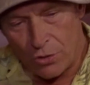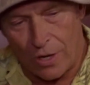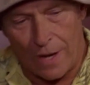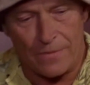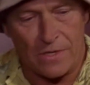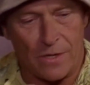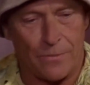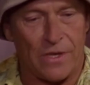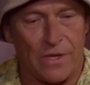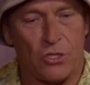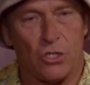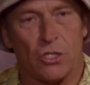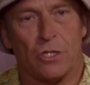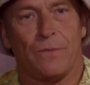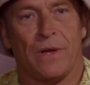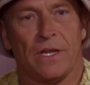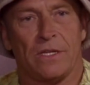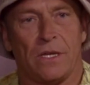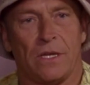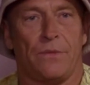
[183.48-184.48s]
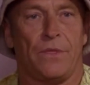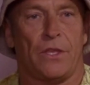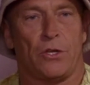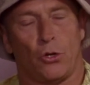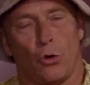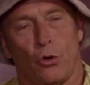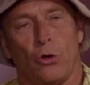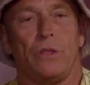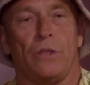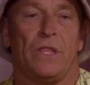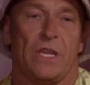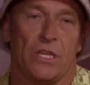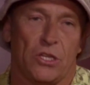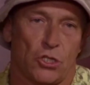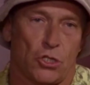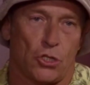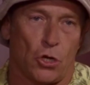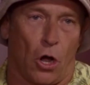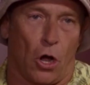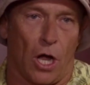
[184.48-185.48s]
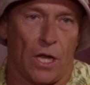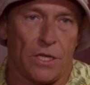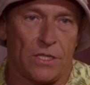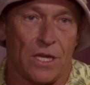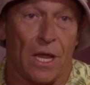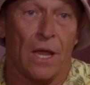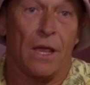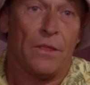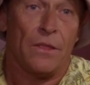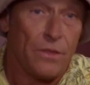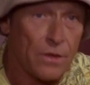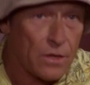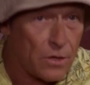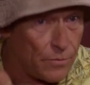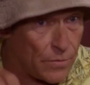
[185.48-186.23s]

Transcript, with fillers: Did you also happen to mention to my son that during these jaunts,